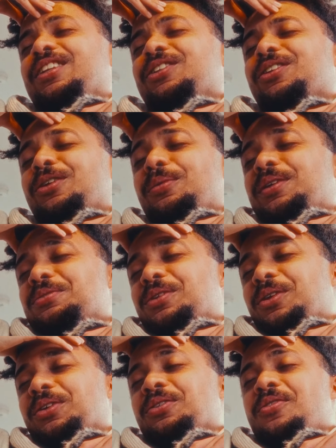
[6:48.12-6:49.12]
when you've
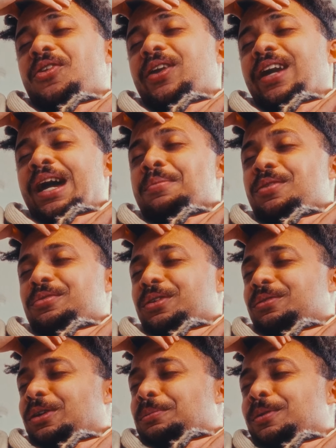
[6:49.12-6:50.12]
got the wrong camera for the
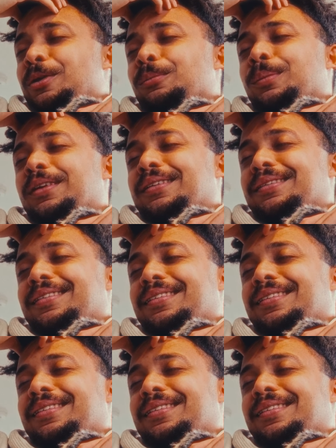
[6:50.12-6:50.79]
wrong moment,